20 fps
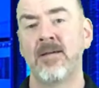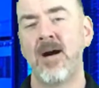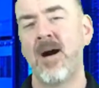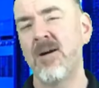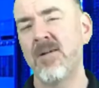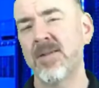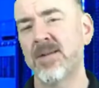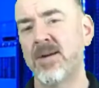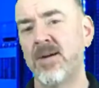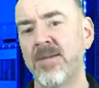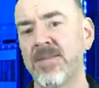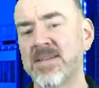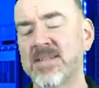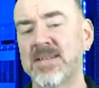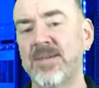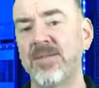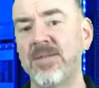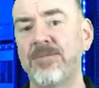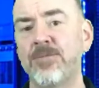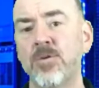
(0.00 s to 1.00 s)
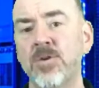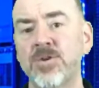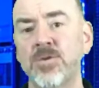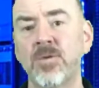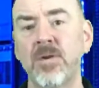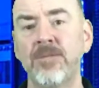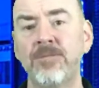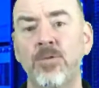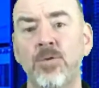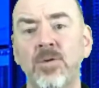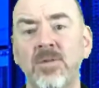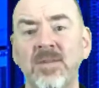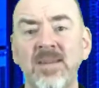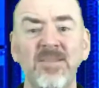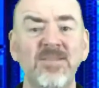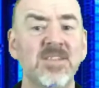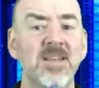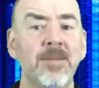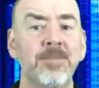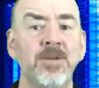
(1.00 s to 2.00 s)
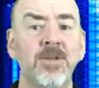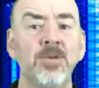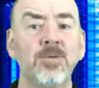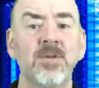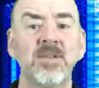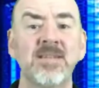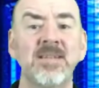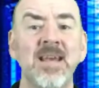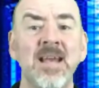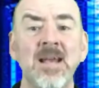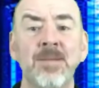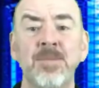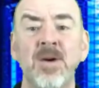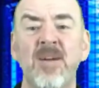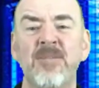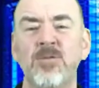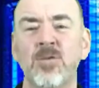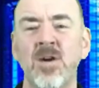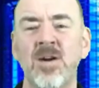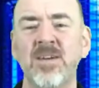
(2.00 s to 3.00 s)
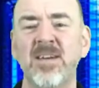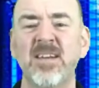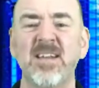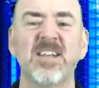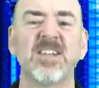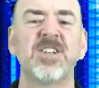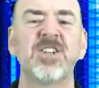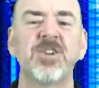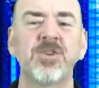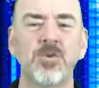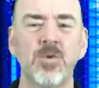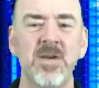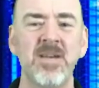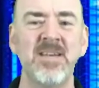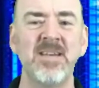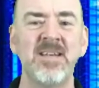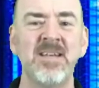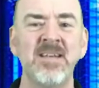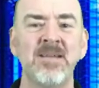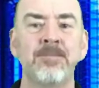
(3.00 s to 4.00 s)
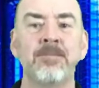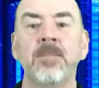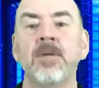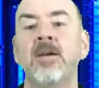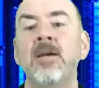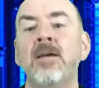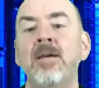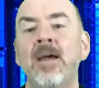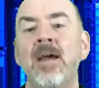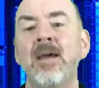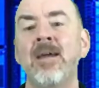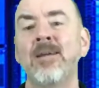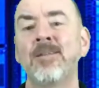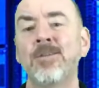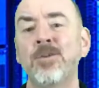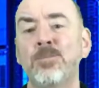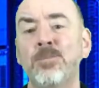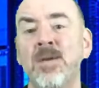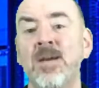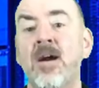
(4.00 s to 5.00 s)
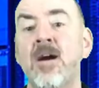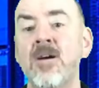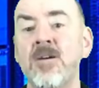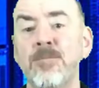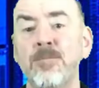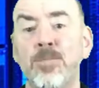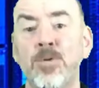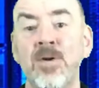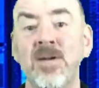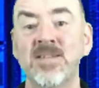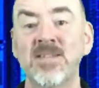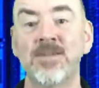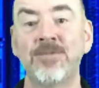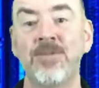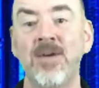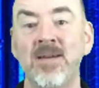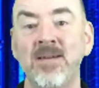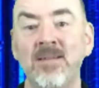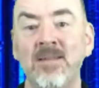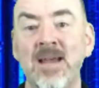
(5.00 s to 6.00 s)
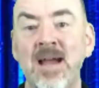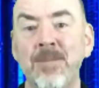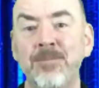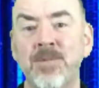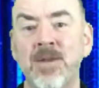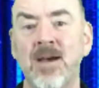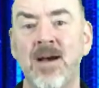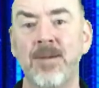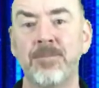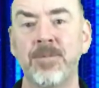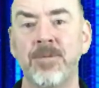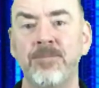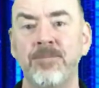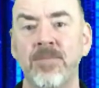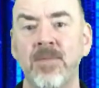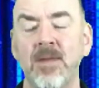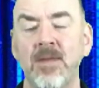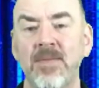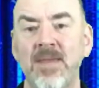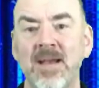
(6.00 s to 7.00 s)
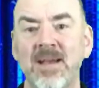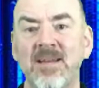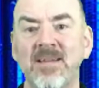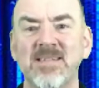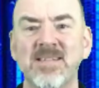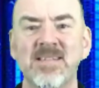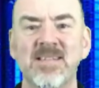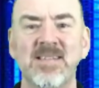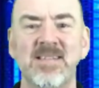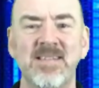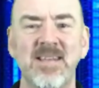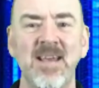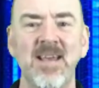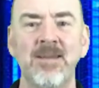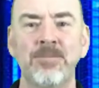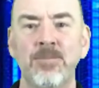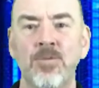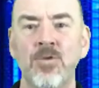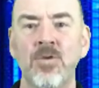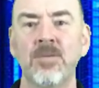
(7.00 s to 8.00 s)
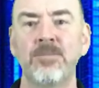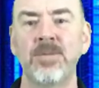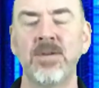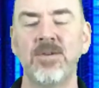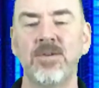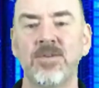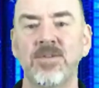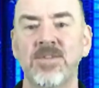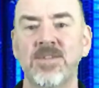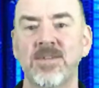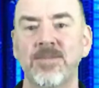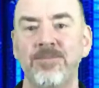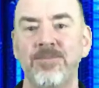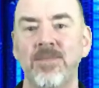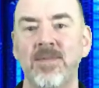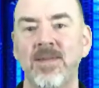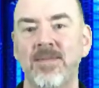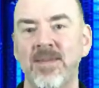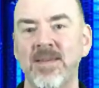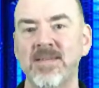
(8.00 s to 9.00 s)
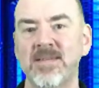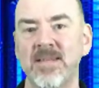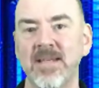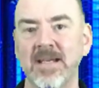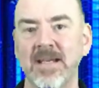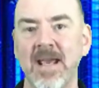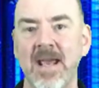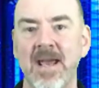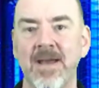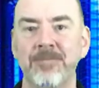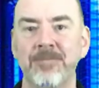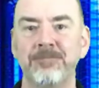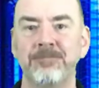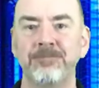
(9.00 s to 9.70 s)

All in all, the 7424 lives up to its name of rugged extreme, and you'd be hard-pressed to find a laptop that can sustain more abuse than this thing can.